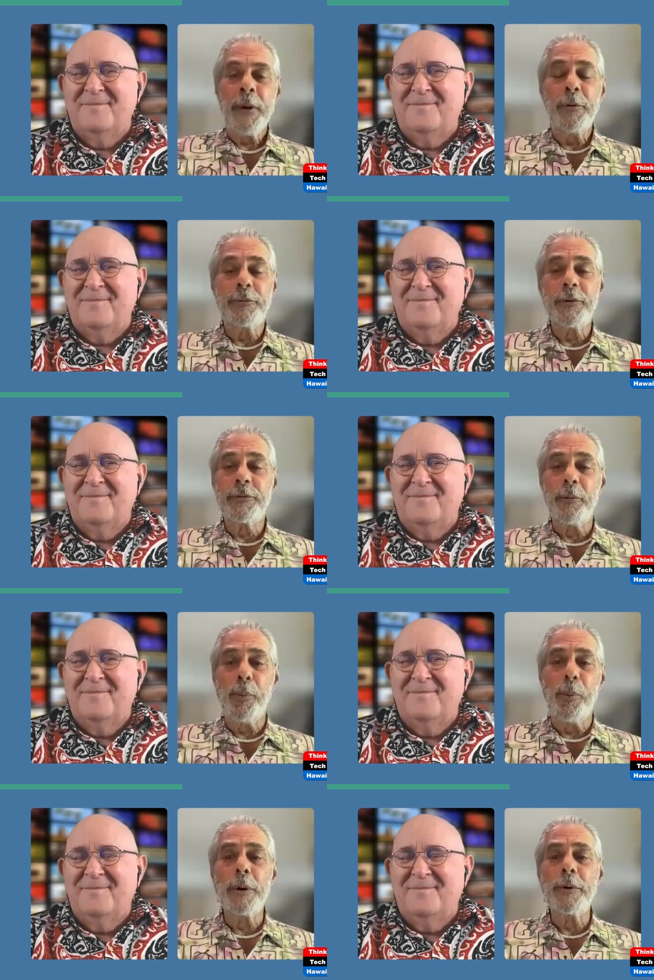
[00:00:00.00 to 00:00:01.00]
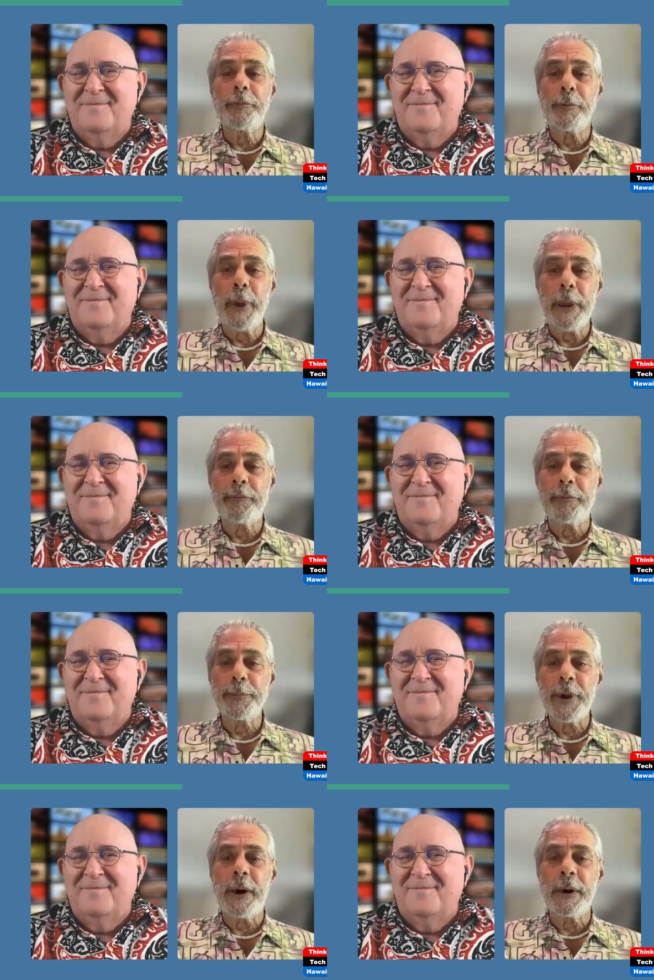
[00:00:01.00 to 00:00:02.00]
Speaker 1: was just a wonderful man
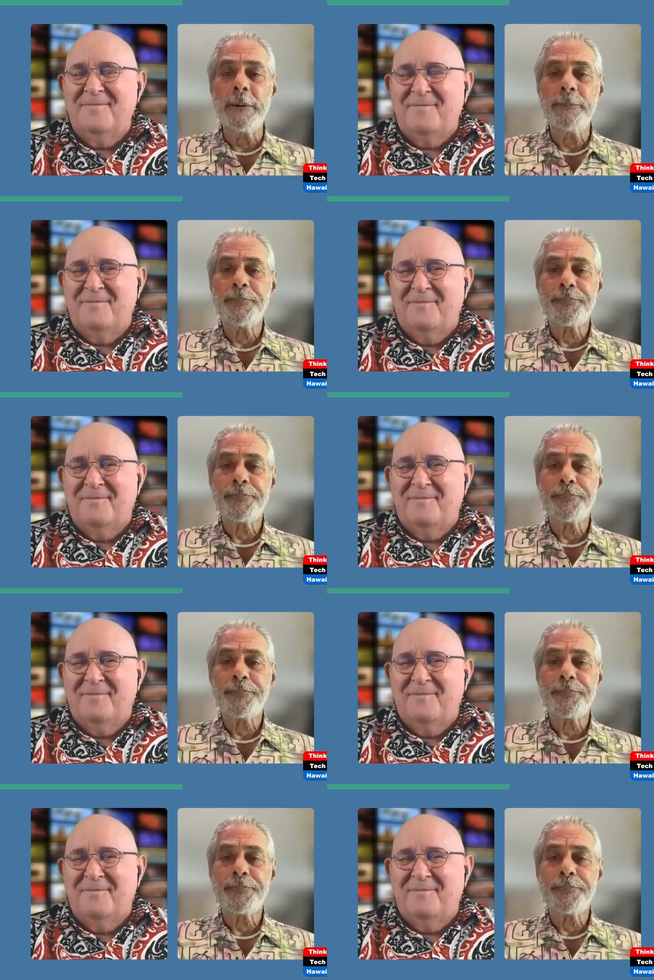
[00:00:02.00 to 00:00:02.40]
from Tonga,